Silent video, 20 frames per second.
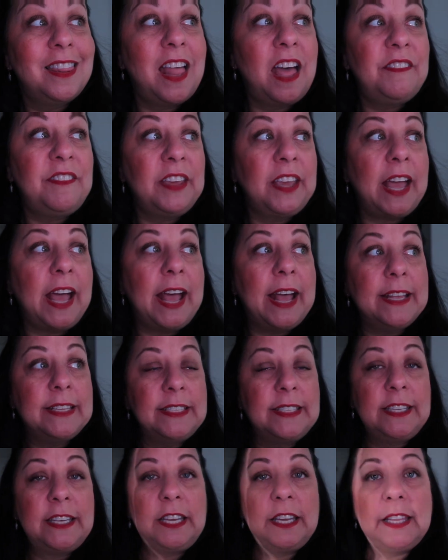Love you guys,
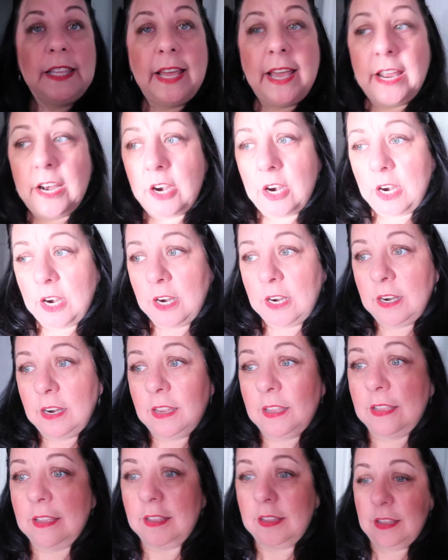see you later.
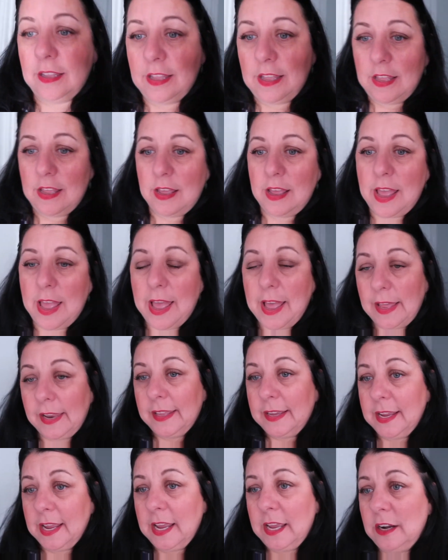
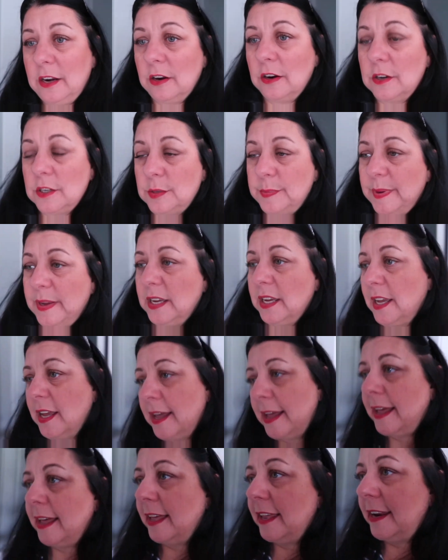Alligators, be
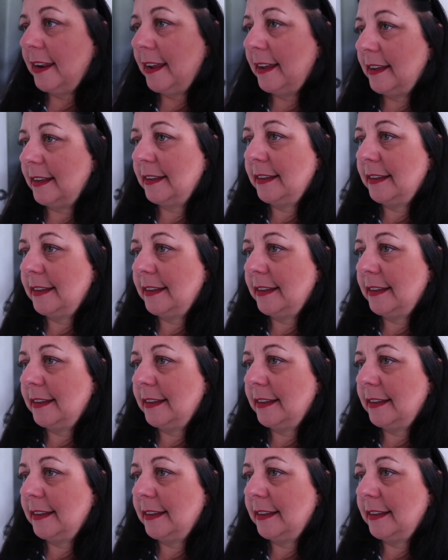good.